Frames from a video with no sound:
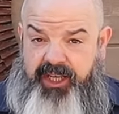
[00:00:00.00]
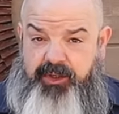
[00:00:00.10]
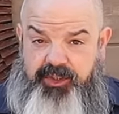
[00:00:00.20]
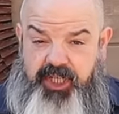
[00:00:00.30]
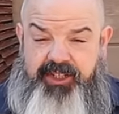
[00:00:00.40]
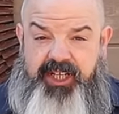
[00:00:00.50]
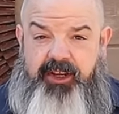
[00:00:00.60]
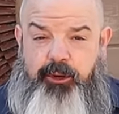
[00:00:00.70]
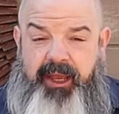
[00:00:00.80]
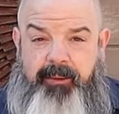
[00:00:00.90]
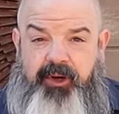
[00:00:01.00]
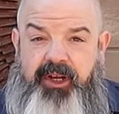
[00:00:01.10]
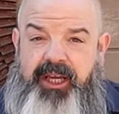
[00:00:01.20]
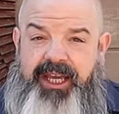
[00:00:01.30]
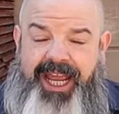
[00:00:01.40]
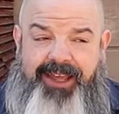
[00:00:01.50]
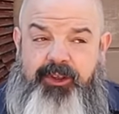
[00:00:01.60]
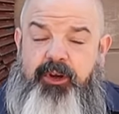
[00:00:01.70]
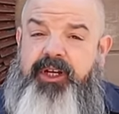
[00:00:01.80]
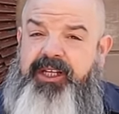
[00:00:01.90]
You can change out your paper. And
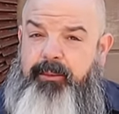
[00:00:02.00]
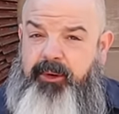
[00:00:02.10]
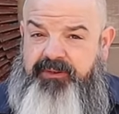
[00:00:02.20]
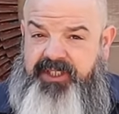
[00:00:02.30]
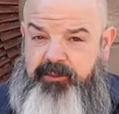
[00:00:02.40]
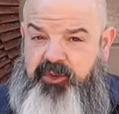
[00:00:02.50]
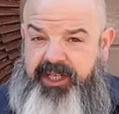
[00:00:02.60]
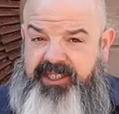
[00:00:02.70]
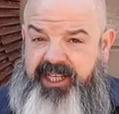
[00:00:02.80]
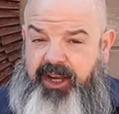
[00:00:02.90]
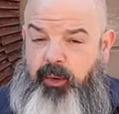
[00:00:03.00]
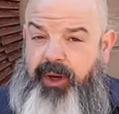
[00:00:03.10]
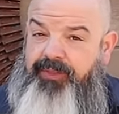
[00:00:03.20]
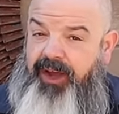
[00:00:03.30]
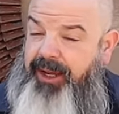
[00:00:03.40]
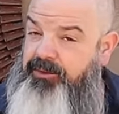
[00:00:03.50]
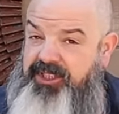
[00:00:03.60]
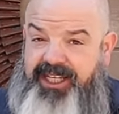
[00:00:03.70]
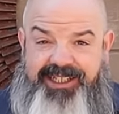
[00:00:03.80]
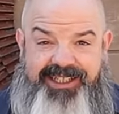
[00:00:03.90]
there are a number of substrates to go with. I'm
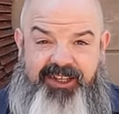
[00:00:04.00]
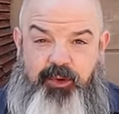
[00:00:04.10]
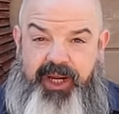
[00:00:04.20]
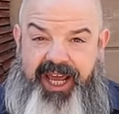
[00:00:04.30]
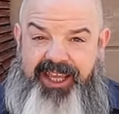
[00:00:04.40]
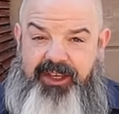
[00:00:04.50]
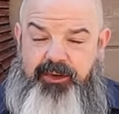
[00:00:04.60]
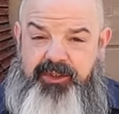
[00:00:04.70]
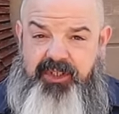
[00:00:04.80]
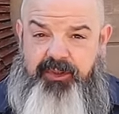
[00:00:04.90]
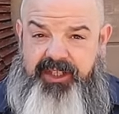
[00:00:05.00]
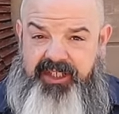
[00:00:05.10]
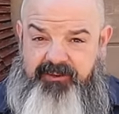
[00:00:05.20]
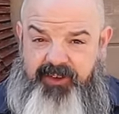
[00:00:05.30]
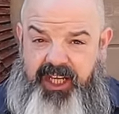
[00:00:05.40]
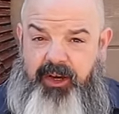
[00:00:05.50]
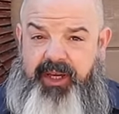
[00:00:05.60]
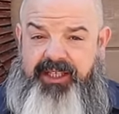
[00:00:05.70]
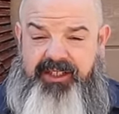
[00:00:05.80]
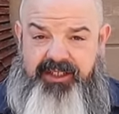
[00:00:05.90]
just going to tell you what I use so that this video
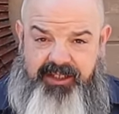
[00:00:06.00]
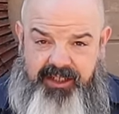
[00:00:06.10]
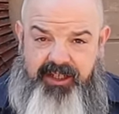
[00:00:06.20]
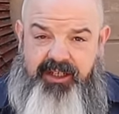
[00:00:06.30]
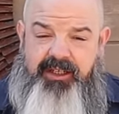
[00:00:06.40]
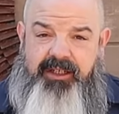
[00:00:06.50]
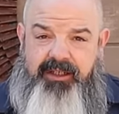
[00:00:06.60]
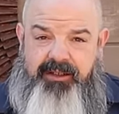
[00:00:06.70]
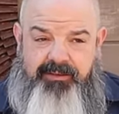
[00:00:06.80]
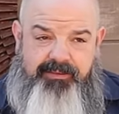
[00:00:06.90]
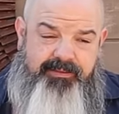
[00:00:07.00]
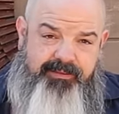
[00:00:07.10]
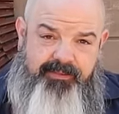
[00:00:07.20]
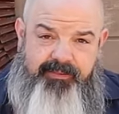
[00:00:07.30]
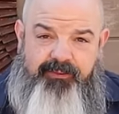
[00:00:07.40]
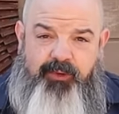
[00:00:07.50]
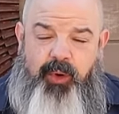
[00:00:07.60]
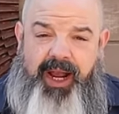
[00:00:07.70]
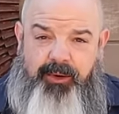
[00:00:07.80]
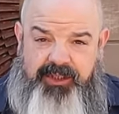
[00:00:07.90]
isn't
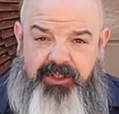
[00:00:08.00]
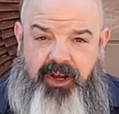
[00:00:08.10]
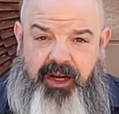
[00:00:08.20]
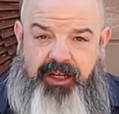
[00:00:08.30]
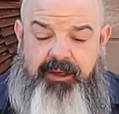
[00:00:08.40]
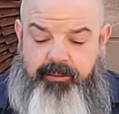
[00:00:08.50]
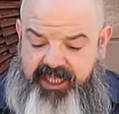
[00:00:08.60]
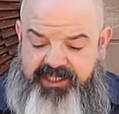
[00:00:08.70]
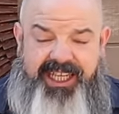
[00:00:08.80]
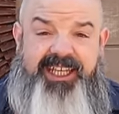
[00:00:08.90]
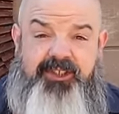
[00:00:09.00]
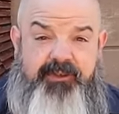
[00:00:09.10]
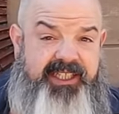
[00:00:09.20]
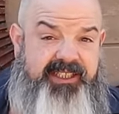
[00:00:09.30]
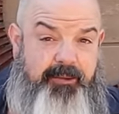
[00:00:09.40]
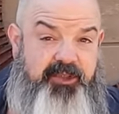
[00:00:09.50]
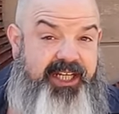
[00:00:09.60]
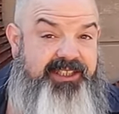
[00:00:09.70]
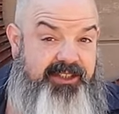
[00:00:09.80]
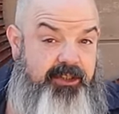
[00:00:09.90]
four hours long because each of these
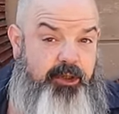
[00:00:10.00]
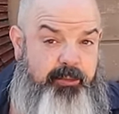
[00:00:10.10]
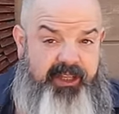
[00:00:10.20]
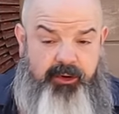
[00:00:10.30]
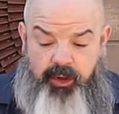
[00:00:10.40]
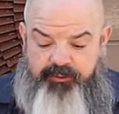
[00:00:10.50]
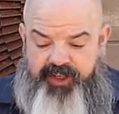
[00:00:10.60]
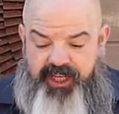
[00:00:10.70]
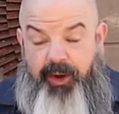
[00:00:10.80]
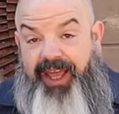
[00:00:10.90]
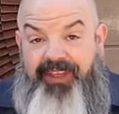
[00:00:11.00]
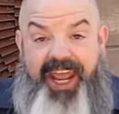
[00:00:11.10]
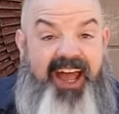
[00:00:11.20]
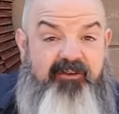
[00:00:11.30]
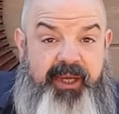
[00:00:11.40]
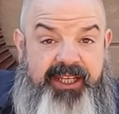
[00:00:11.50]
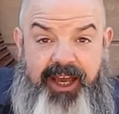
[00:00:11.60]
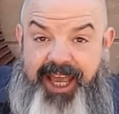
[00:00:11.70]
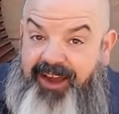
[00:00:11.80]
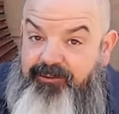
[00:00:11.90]
subjects could be their own video and they have been.
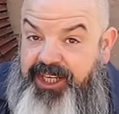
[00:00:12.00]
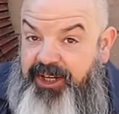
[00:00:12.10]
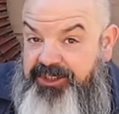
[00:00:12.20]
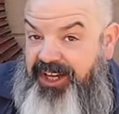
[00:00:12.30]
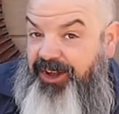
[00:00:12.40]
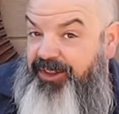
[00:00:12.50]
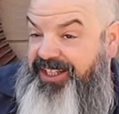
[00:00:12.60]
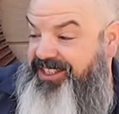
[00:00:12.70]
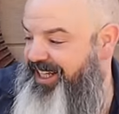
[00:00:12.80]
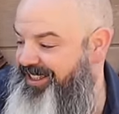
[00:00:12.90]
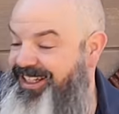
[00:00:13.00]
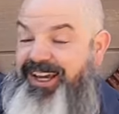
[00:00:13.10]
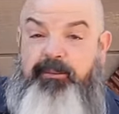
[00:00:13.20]
I have videos on all these things.